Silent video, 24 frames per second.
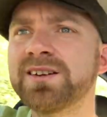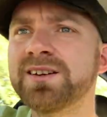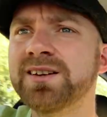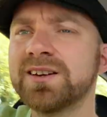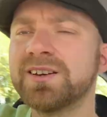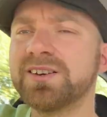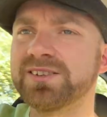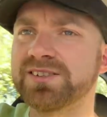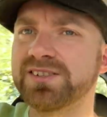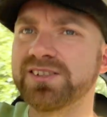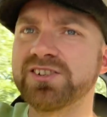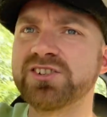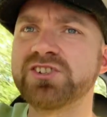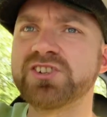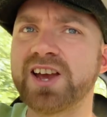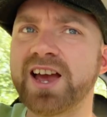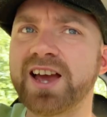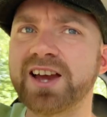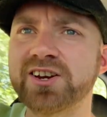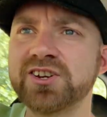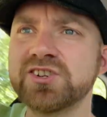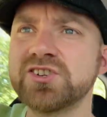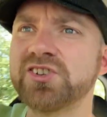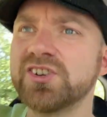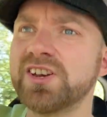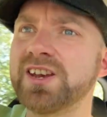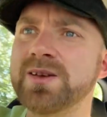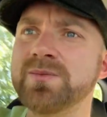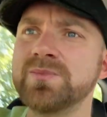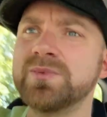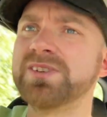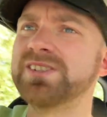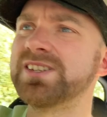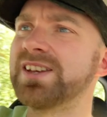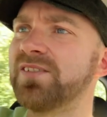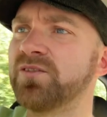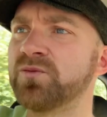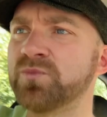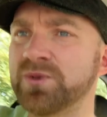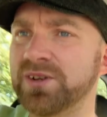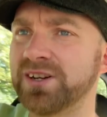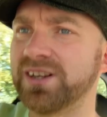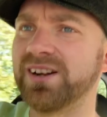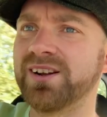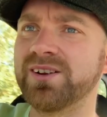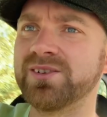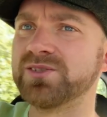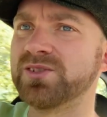because he shags sheep, because
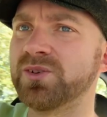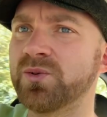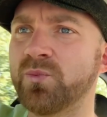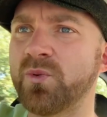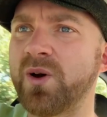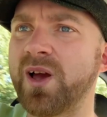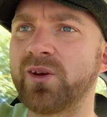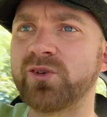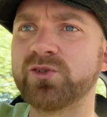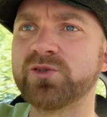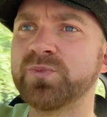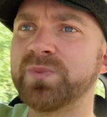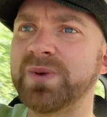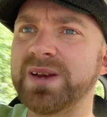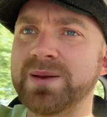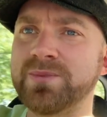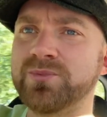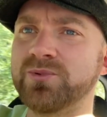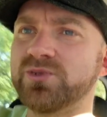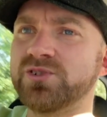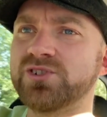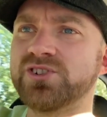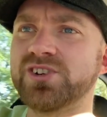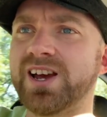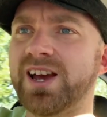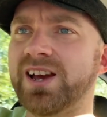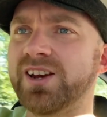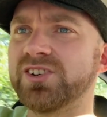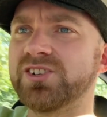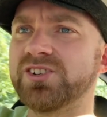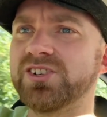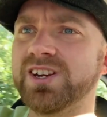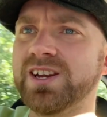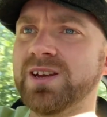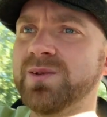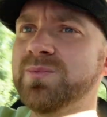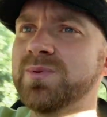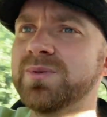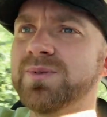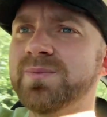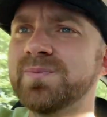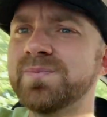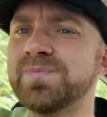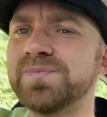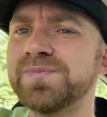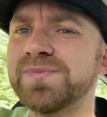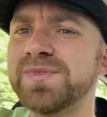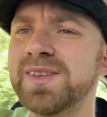everybody knows that Welsh people shag sheep.
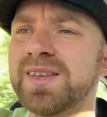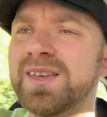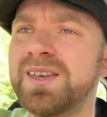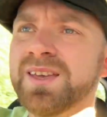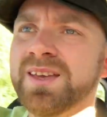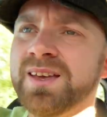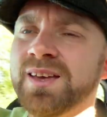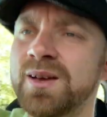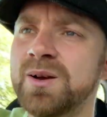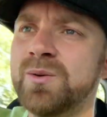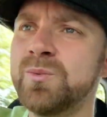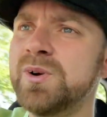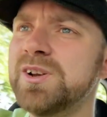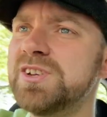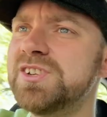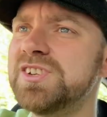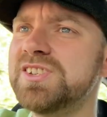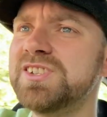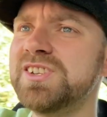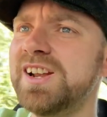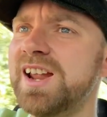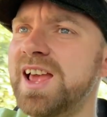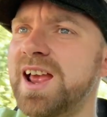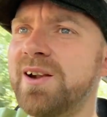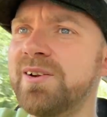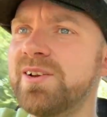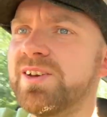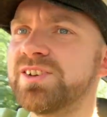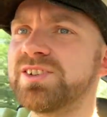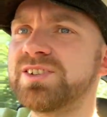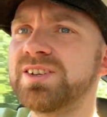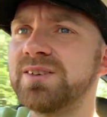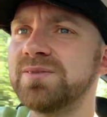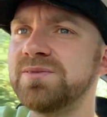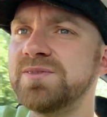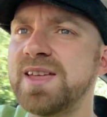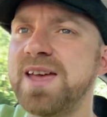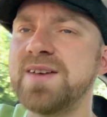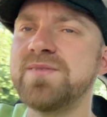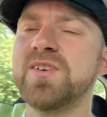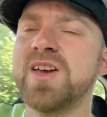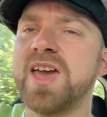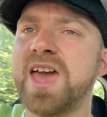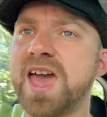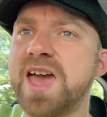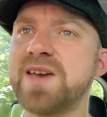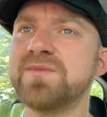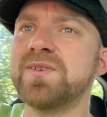Which is hilarious, because I've
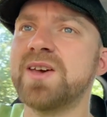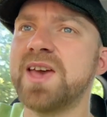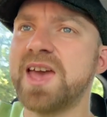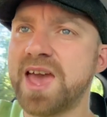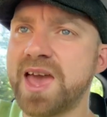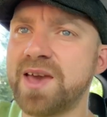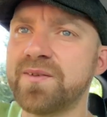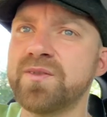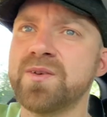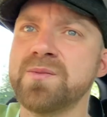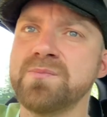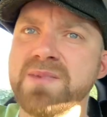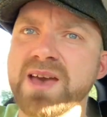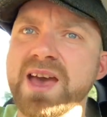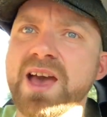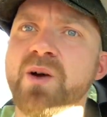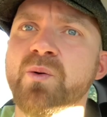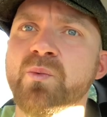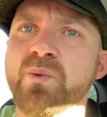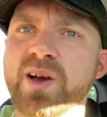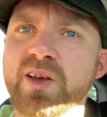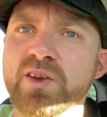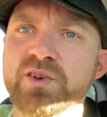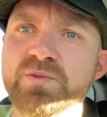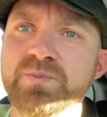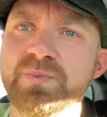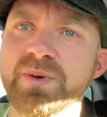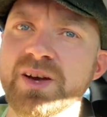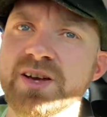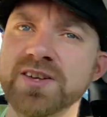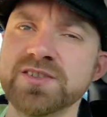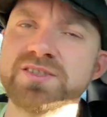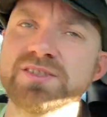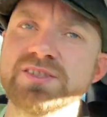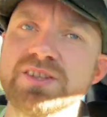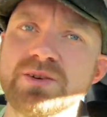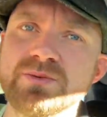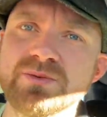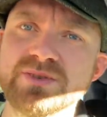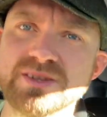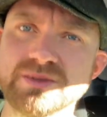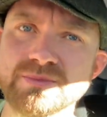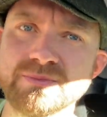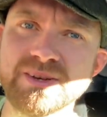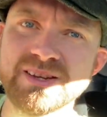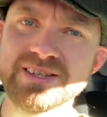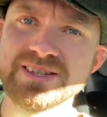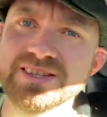never, ever, ever met a Welsh person who has
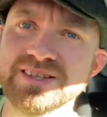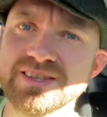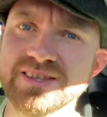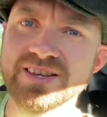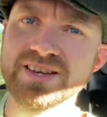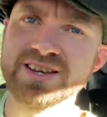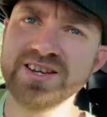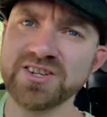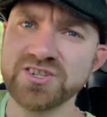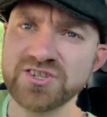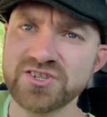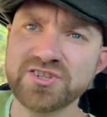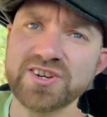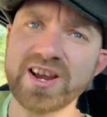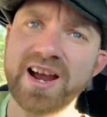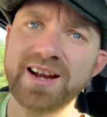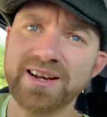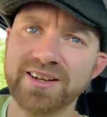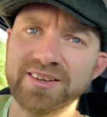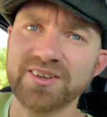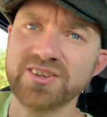admitted that he shagged